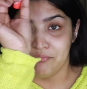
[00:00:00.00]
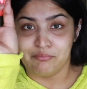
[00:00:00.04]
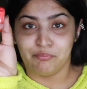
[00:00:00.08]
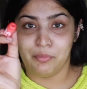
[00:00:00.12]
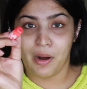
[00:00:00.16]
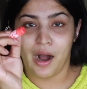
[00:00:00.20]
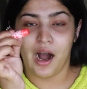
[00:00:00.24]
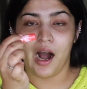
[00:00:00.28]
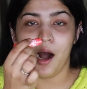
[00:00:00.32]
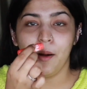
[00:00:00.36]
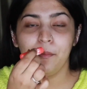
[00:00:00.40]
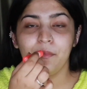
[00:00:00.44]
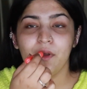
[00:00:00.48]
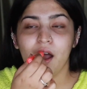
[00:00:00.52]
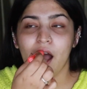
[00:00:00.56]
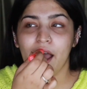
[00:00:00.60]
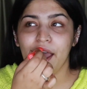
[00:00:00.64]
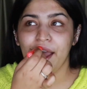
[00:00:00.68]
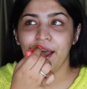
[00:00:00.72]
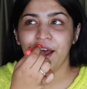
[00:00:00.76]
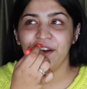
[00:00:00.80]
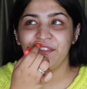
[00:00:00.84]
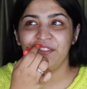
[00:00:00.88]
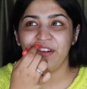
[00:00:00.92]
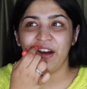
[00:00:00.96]
balm. I
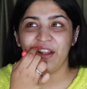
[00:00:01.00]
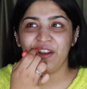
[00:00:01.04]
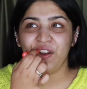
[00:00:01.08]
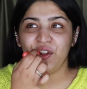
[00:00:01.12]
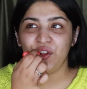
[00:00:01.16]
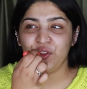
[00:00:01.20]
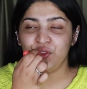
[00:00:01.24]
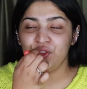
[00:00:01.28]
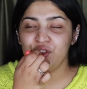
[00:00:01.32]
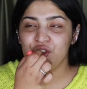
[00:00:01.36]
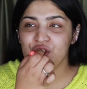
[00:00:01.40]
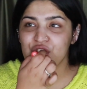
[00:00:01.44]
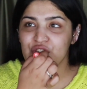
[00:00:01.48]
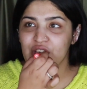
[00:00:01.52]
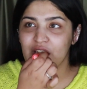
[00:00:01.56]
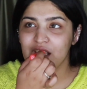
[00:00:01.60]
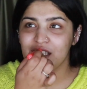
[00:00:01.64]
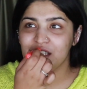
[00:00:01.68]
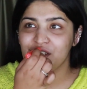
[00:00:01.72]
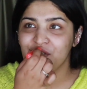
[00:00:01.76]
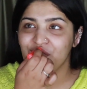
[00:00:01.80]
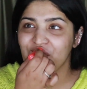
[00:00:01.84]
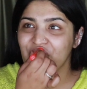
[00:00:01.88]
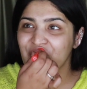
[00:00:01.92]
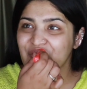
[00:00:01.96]
have one of the
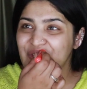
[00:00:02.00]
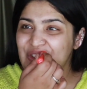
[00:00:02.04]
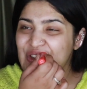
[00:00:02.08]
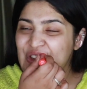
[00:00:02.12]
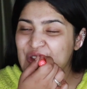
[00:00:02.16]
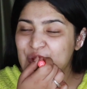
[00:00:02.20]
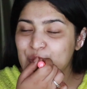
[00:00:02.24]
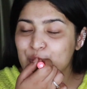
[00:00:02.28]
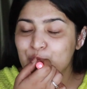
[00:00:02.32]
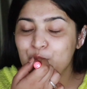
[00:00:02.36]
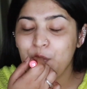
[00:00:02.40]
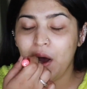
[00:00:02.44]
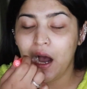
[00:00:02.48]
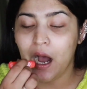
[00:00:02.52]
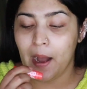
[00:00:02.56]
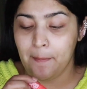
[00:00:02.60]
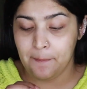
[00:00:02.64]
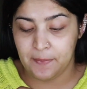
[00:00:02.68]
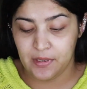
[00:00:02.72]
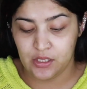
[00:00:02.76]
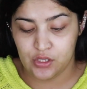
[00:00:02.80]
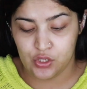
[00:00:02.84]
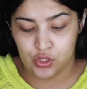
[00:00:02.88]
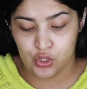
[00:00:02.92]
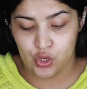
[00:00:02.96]
shades from this
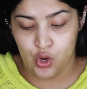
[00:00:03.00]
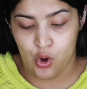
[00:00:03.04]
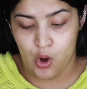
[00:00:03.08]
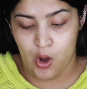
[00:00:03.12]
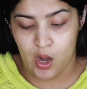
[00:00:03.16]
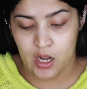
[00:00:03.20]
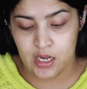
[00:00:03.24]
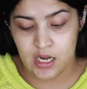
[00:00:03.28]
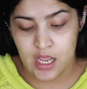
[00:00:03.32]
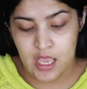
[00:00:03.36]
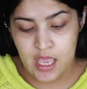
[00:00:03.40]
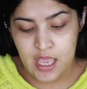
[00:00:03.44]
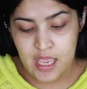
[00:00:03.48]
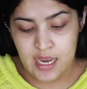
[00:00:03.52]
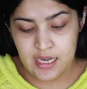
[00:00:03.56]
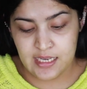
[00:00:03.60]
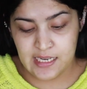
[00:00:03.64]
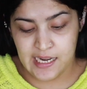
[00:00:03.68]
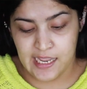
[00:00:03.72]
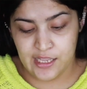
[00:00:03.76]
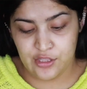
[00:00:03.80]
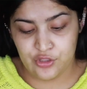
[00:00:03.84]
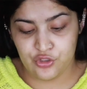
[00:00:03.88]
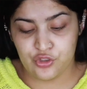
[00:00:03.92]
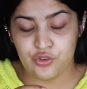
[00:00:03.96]
balm. It's called
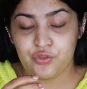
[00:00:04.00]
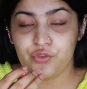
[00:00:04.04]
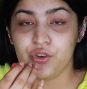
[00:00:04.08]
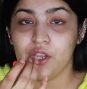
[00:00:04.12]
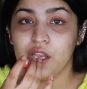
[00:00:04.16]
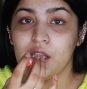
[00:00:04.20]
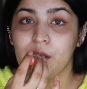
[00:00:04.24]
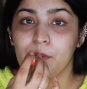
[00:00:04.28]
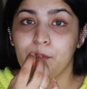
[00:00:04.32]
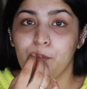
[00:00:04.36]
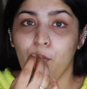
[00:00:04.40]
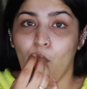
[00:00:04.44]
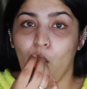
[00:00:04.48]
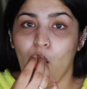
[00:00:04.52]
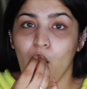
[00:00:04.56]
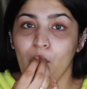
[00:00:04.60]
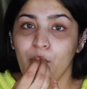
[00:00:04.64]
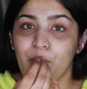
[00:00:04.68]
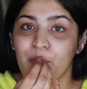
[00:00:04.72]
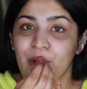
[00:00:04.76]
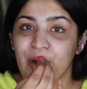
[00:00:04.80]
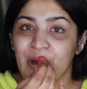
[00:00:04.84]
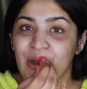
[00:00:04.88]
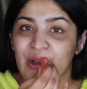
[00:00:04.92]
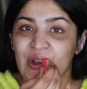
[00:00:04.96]
Tangerine
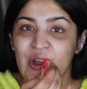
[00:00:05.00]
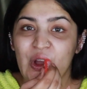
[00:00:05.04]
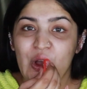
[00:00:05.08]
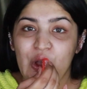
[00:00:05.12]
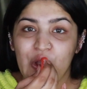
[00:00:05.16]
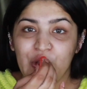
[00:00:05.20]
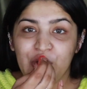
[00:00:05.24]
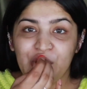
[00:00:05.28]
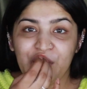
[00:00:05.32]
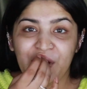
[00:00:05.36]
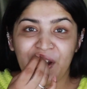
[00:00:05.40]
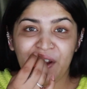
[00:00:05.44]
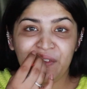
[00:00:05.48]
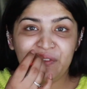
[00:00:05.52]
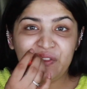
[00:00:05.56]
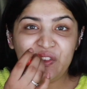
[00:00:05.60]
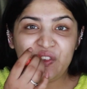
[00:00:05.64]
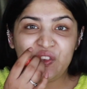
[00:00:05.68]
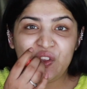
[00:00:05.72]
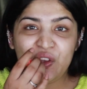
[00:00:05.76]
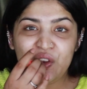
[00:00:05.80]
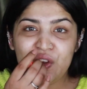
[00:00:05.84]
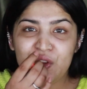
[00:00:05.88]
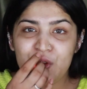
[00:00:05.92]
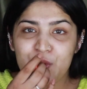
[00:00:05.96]
Pop. So I'm
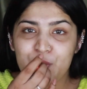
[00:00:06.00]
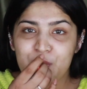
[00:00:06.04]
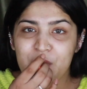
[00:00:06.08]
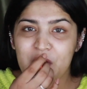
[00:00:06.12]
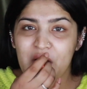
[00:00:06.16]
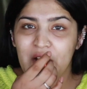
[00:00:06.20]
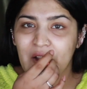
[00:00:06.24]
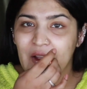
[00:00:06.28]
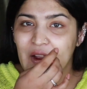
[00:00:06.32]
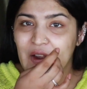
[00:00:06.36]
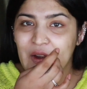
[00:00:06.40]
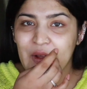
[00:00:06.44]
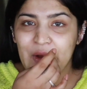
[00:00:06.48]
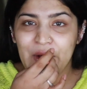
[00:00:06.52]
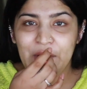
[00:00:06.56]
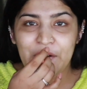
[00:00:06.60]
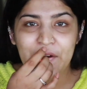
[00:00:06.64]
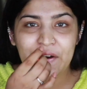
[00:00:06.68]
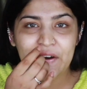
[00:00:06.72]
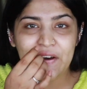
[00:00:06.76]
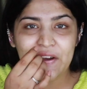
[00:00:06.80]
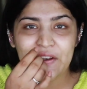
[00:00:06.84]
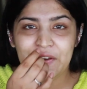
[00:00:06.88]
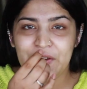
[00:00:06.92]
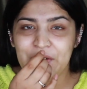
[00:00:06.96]
just going to apply it
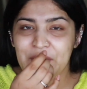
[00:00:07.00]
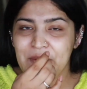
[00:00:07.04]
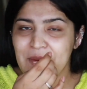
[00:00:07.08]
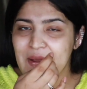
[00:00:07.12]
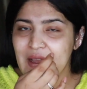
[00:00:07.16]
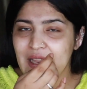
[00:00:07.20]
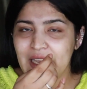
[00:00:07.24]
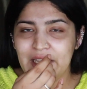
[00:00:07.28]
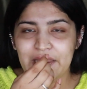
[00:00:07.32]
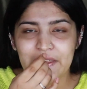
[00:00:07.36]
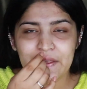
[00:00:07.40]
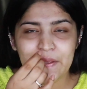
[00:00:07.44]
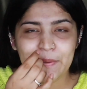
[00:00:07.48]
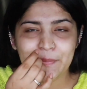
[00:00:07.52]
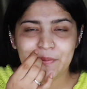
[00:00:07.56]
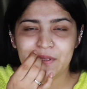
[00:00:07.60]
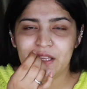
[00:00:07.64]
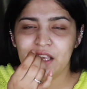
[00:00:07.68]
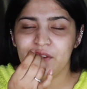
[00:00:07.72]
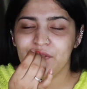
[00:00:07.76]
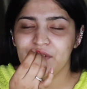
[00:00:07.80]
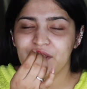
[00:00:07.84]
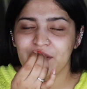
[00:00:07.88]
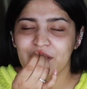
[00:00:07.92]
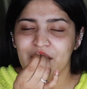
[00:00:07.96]
all over my lips,
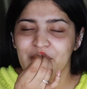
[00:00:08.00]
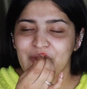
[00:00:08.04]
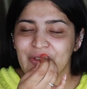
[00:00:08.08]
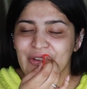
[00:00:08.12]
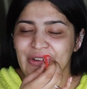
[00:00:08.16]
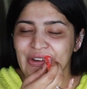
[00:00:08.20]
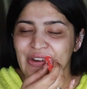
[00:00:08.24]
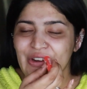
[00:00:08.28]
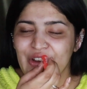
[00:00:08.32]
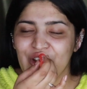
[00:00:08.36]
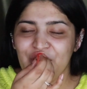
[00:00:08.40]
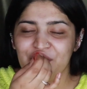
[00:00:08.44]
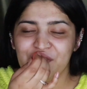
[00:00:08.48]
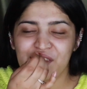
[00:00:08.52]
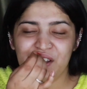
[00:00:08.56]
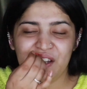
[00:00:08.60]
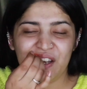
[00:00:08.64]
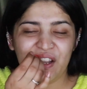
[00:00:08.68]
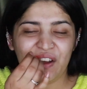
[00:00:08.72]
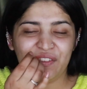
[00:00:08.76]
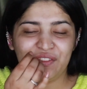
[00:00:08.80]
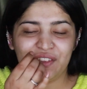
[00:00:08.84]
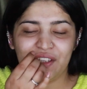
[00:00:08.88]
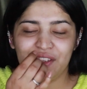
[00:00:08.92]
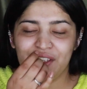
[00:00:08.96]
giving them all of the
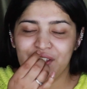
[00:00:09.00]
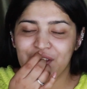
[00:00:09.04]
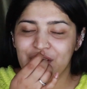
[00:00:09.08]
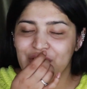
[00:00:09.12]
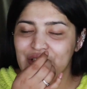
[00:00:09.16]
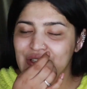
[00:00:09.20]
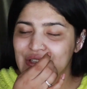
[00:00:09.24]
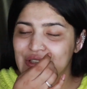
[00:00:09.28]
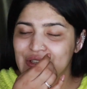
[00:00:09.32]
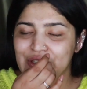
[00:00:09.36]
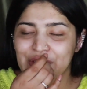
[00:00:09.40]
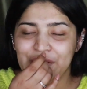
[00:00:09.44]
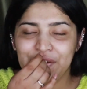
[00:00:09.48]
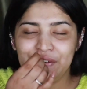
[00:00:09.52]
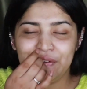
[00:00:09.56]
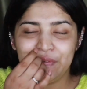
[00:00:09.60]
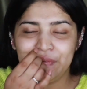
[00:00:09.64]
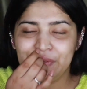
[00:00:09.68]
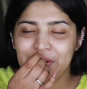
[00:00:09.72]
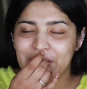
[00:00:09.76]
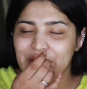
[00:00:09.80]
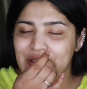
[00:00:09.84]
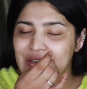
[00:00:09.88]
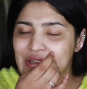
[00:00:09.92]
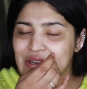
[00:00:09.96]
love that they
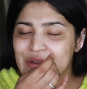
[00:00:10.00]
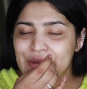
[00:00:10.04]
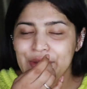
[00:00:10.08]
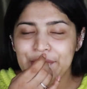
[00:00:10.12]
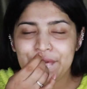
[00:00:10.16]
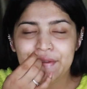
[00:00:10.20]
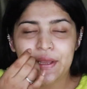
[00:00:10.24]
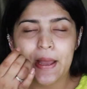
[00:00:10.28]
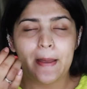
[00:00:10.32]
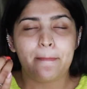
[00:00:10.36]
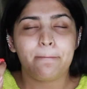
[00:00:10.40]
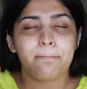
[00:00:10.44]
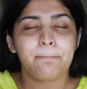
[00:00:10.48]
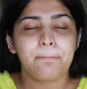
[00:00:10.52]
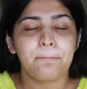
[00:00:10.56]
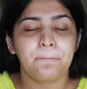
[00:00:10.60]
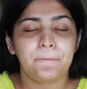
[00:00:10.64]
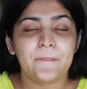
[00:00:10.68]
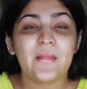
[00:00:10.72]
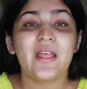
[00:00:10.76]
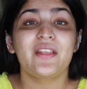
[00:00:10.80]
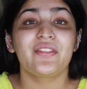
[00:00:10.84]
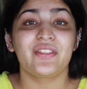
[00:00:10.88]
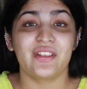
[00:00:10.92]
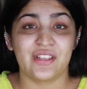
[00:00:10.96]
deserve.
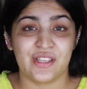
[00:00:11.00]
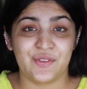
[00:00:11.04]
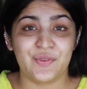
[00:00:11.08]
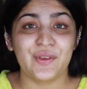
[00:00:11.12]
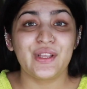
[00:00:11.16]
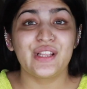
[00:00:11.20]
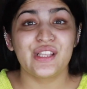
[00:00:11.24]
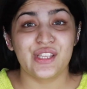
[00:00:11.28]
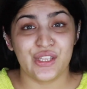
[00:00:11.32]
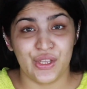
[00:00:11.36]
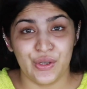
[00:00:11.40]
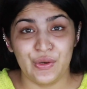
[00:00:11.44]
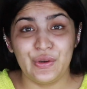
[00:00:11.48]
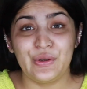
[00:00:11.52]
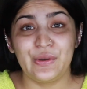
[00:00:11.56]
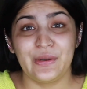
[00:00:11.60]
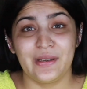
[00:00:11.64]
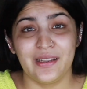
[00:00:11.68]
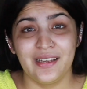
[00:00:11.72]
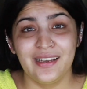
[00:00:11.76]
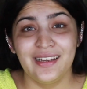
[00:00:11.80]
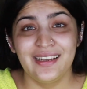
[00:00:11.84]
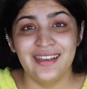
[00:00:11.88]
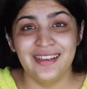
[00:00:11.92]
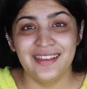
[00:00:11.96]
This feels
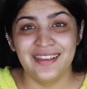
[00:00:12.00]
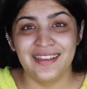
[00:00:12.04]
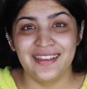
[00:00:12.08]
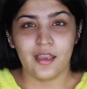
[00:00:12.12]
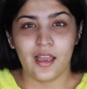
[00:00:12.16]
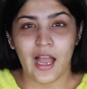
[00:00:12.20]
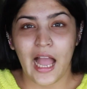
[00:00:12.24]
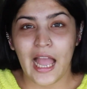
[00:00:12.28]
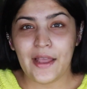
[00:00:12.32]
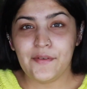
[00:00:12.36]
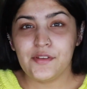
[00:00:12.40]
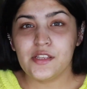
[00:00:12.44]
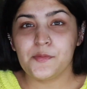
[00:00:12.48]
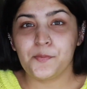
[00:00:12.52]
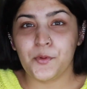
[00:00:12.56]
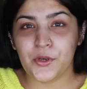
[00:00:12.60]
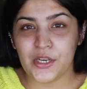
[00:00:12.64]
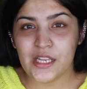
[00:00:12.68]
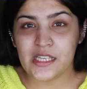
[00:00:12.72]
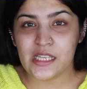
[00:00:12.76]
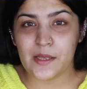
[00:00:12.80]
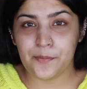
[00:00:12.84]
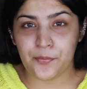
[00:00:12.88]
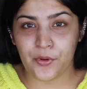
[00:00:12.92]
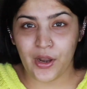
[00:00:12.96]
good. I was
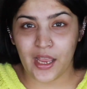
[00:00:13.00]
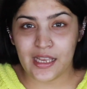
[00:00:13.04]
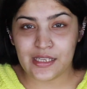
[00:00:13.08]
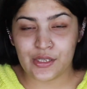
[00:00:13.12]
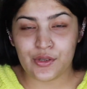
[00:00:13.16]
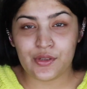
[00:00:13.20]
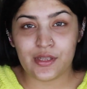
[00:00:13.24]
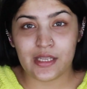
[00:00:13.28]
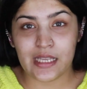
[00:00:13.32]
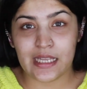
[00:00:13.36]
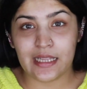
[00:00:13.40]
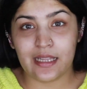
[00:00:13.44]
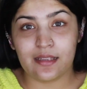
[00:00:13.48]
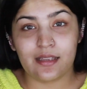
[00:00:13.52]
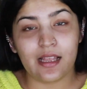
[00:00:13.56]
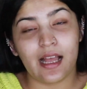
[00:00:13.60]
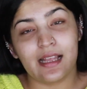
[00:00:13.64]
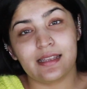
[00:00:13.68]
pretty surprised to see this